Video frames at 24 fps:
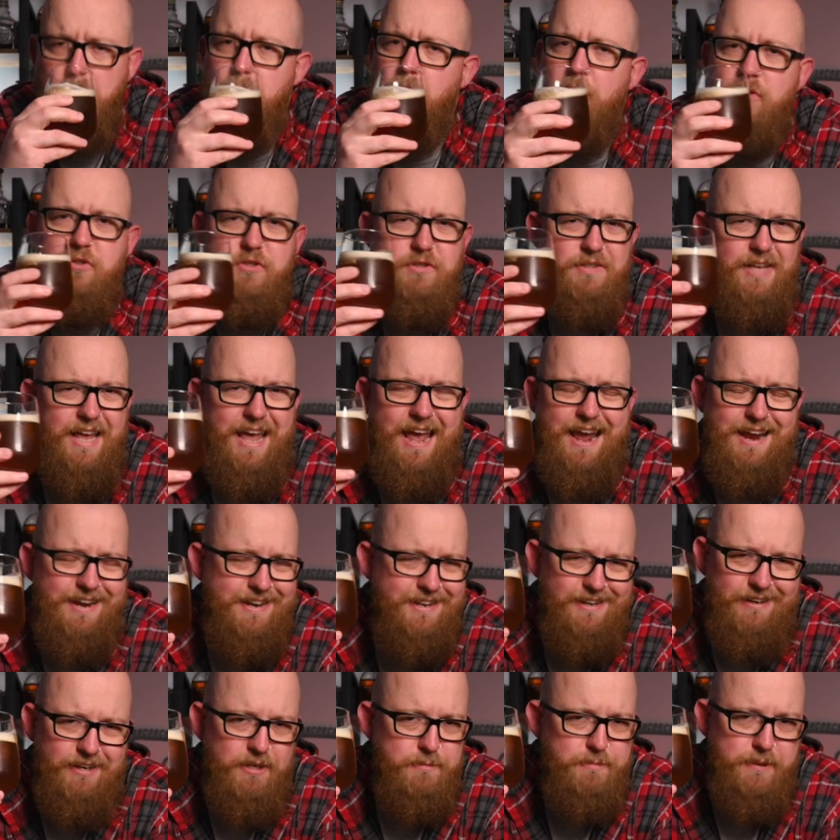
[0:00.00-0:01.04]
wasn't any
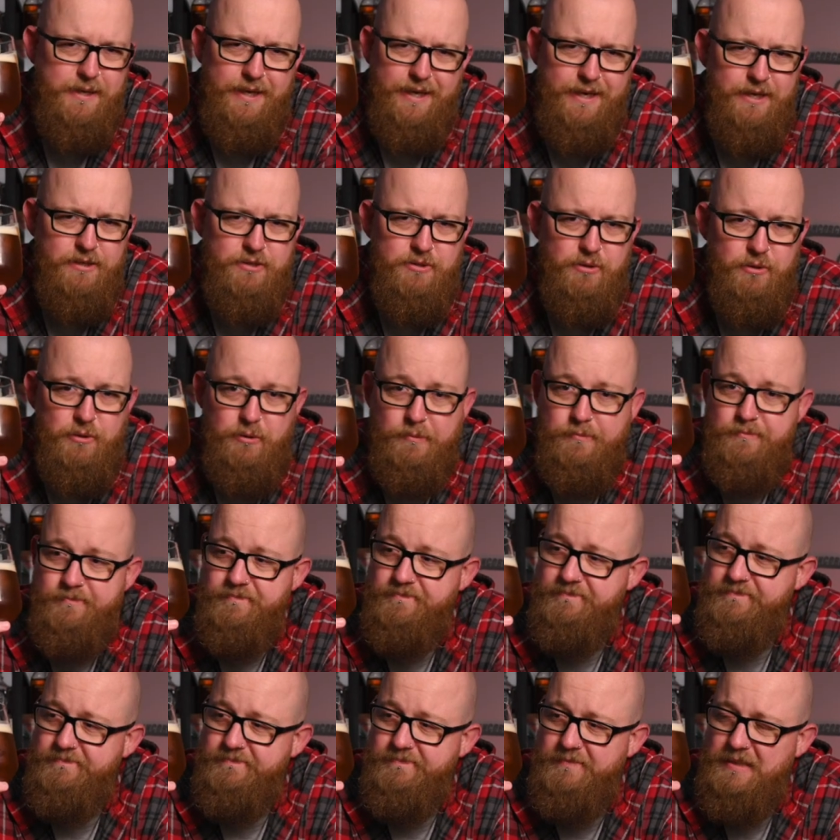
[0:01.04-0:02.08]
IPA at all.
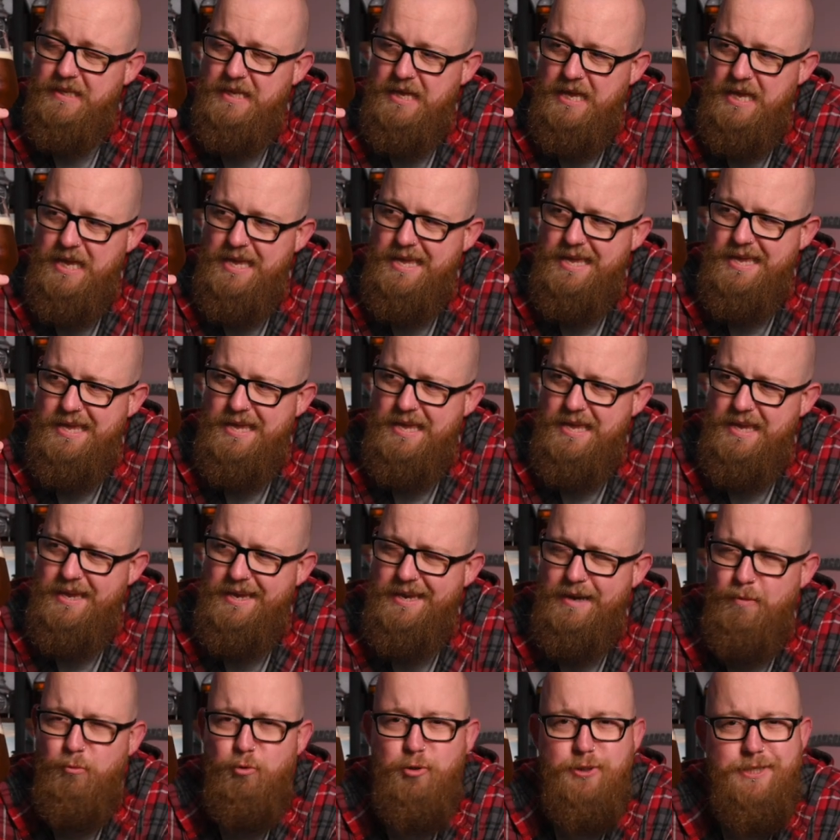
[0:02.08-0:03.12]

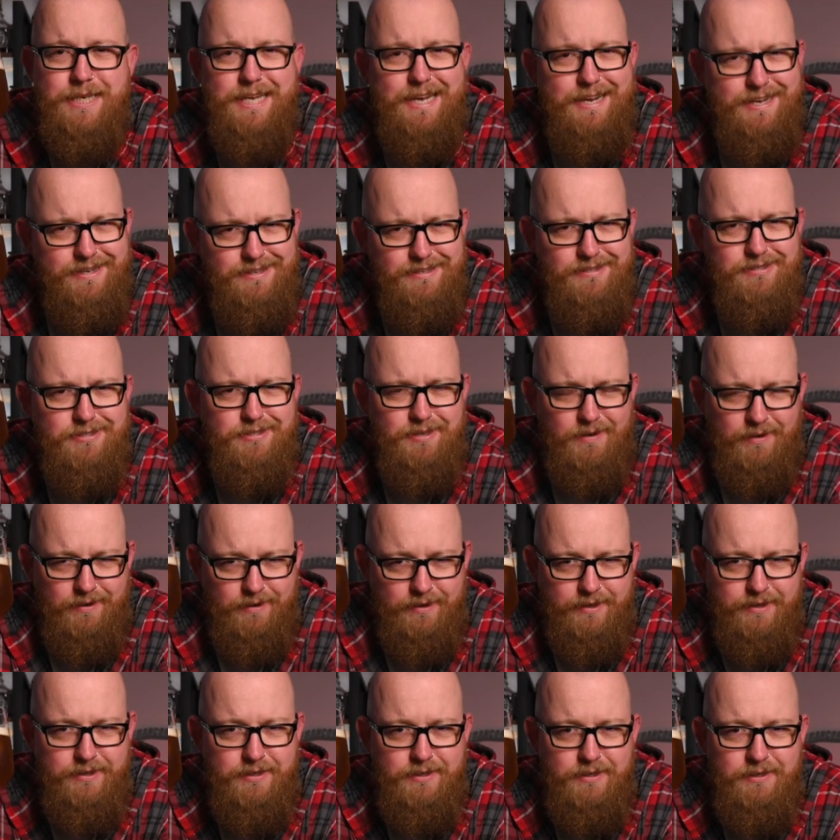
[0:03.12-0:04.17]
It was the
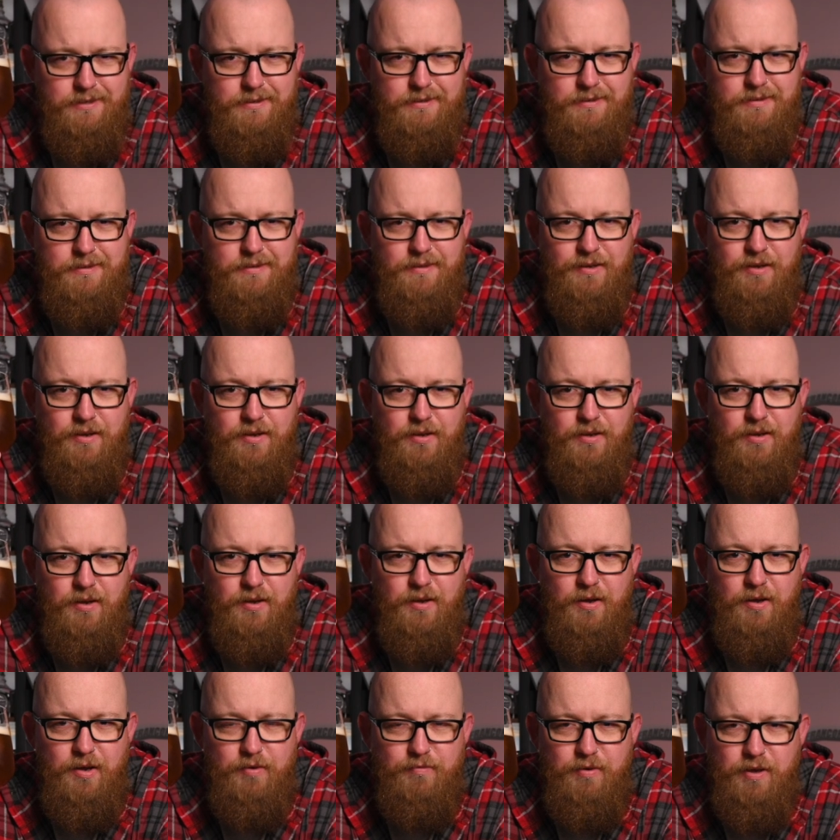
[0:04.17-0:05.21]
inside
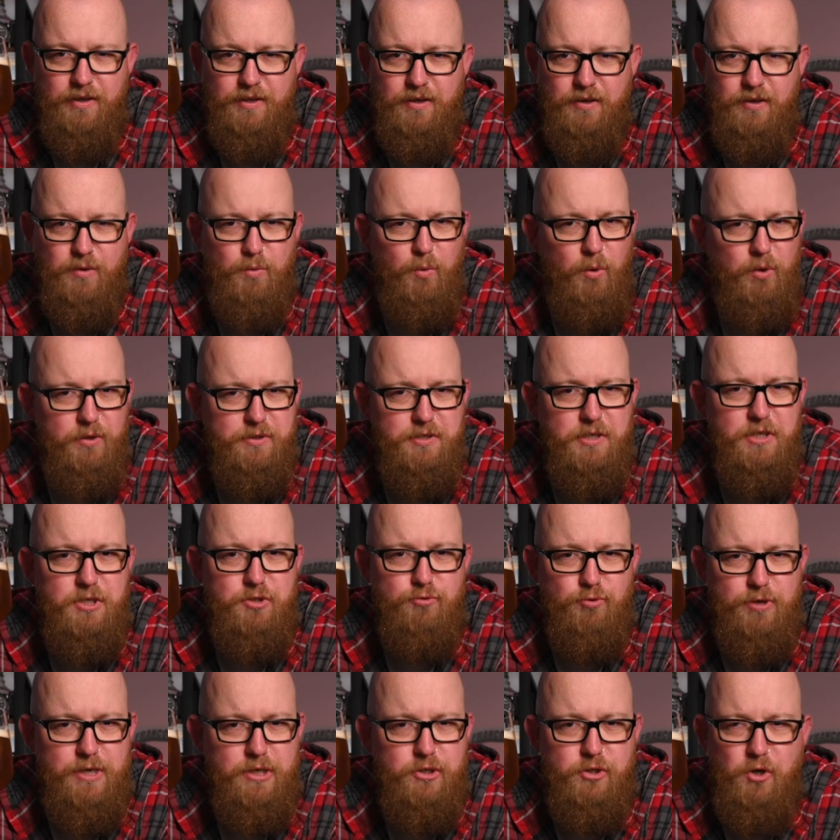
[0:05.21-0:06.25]
of like a Quality
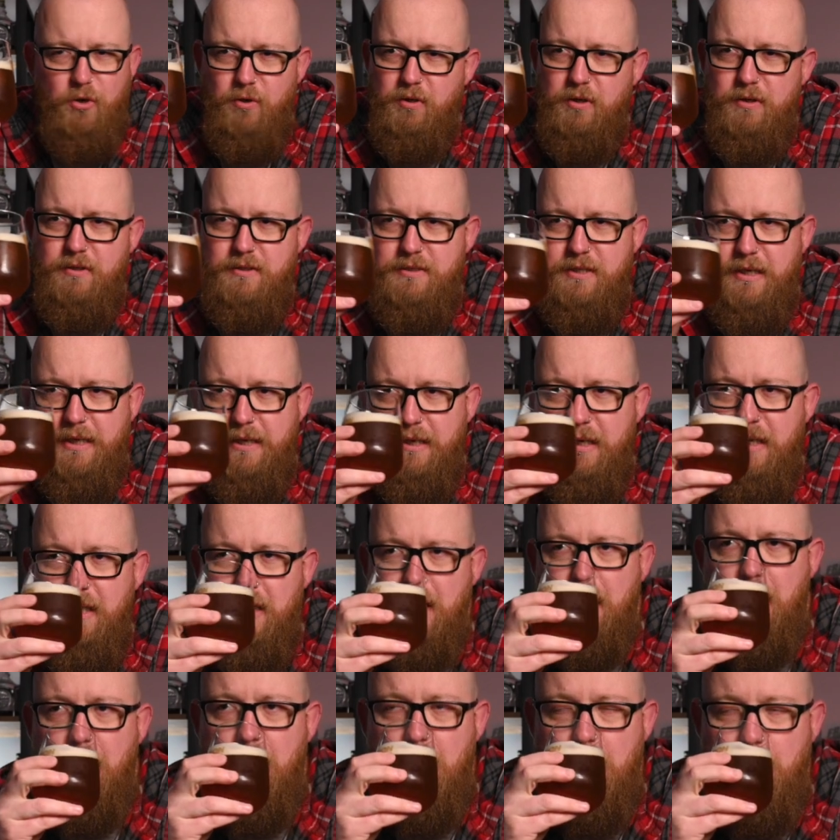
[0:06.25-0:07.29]
Street chocolate tin.
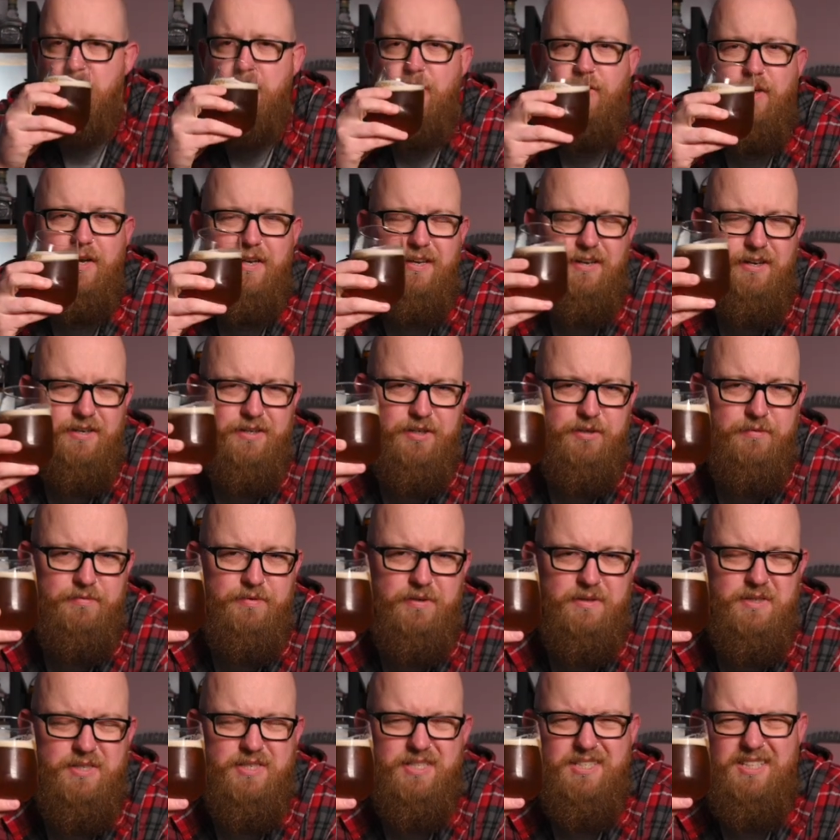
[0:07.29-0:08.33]
You know, that kind
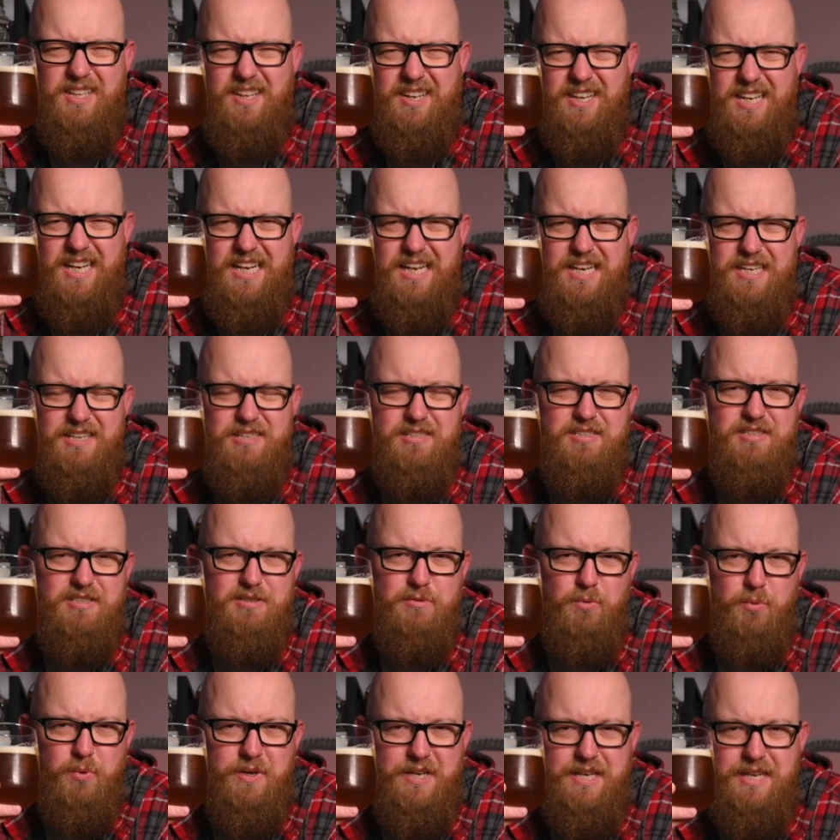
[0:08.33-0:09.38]
of slightly
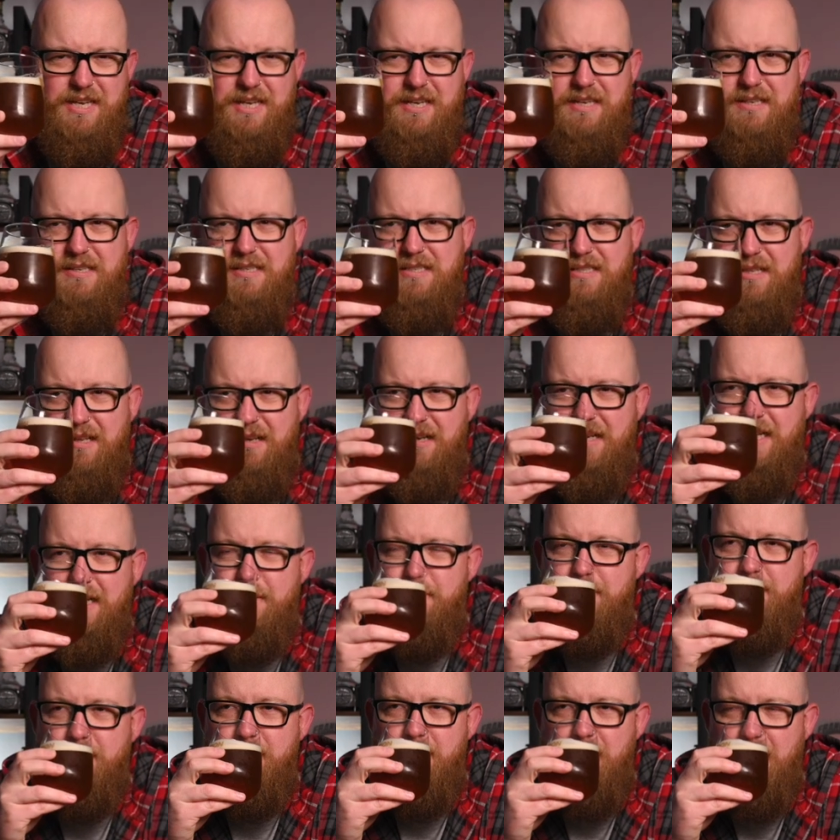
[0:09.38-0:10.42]
sweet,
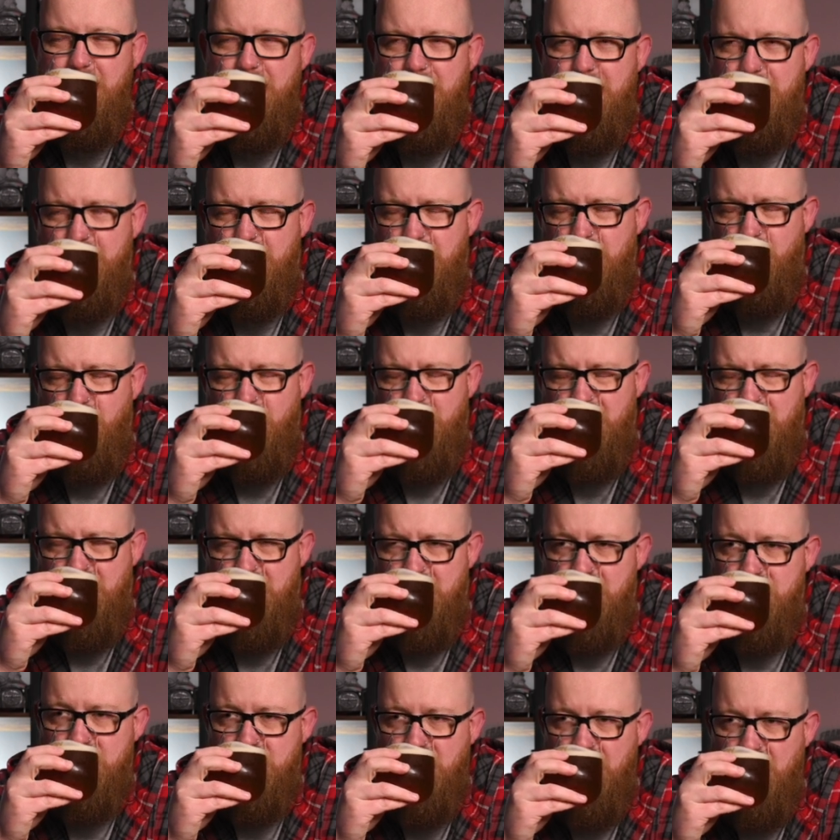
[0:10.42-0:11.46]
slightly, I don't know what it
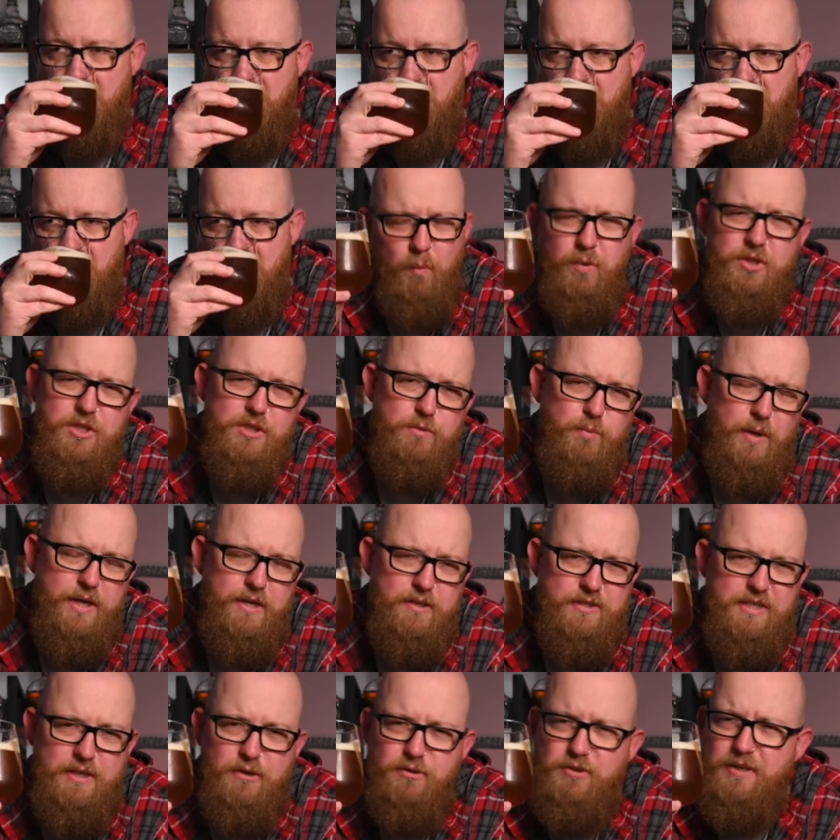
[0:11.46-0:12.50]
is, which is weird
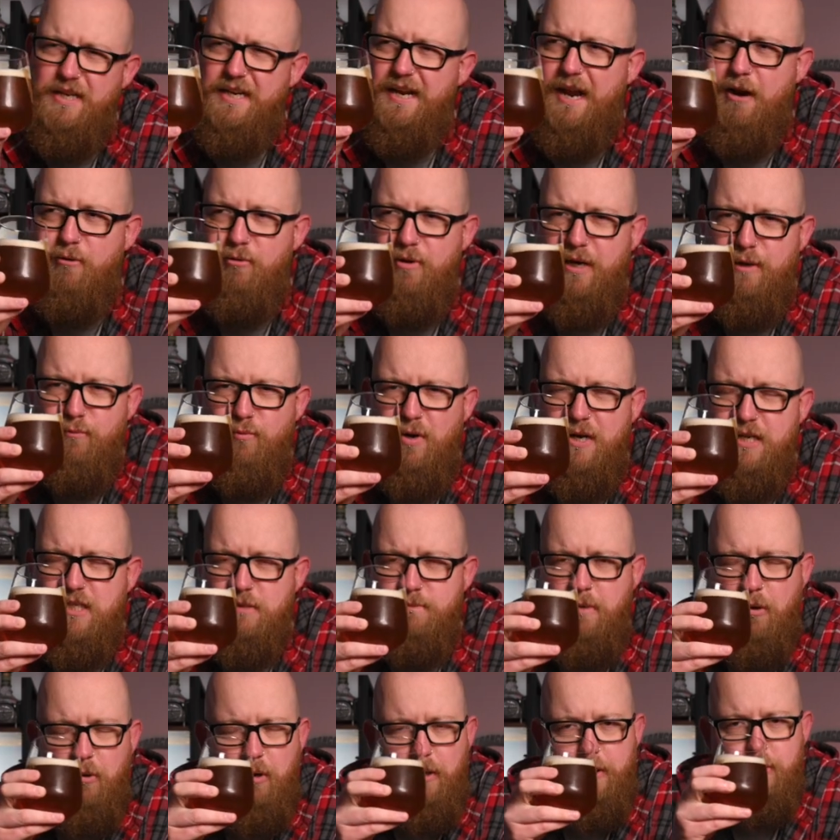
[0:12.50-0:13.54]
because it doesn't inherently really
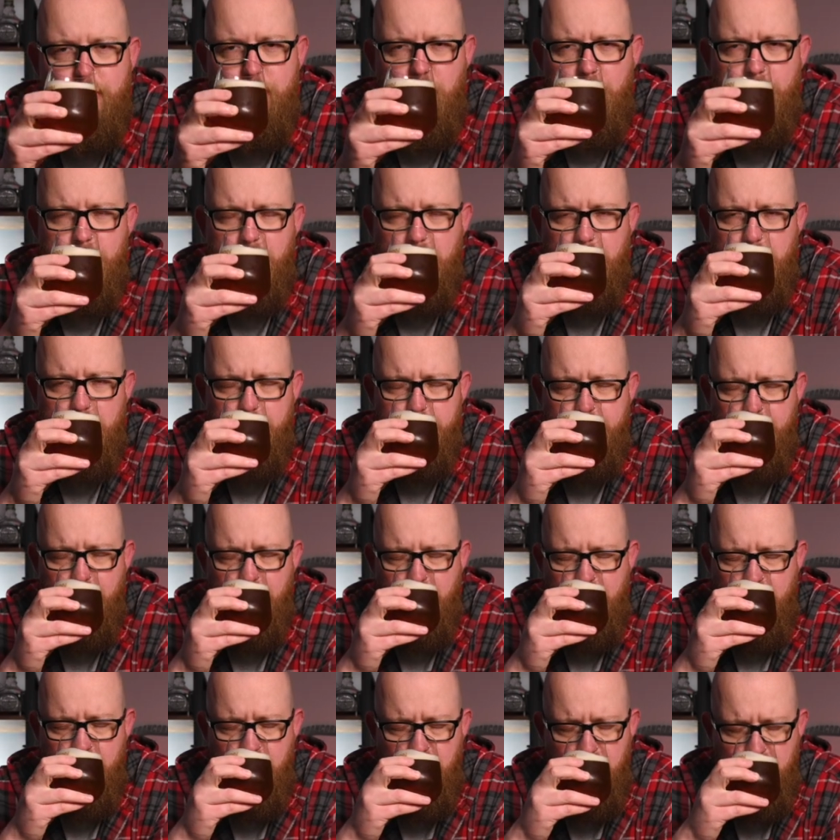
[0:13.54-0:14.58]
smell like chocolate,
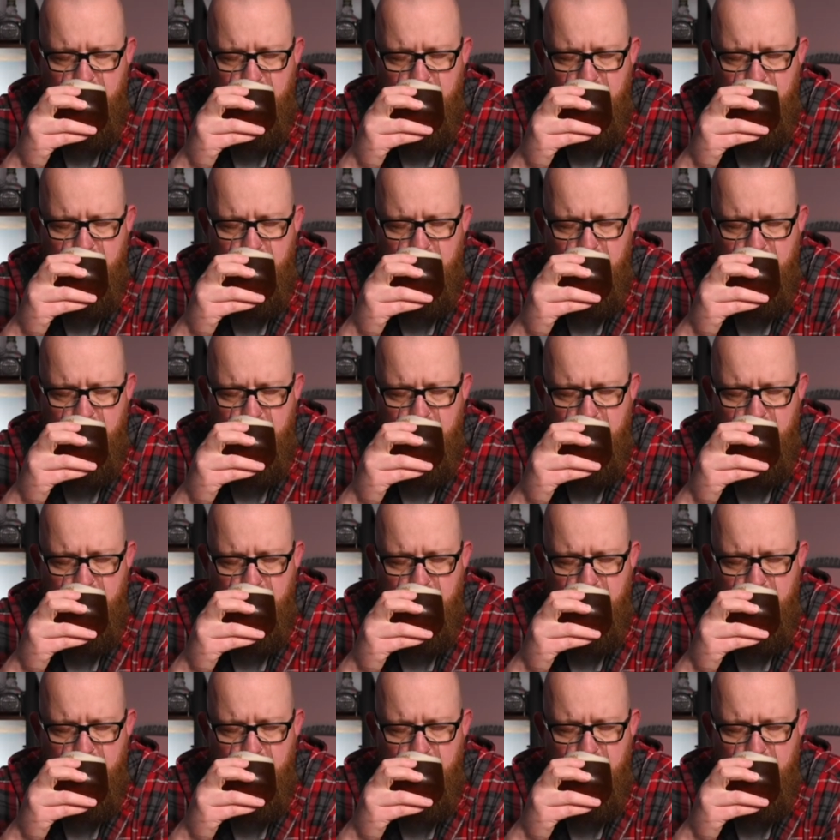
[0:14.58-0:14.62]
but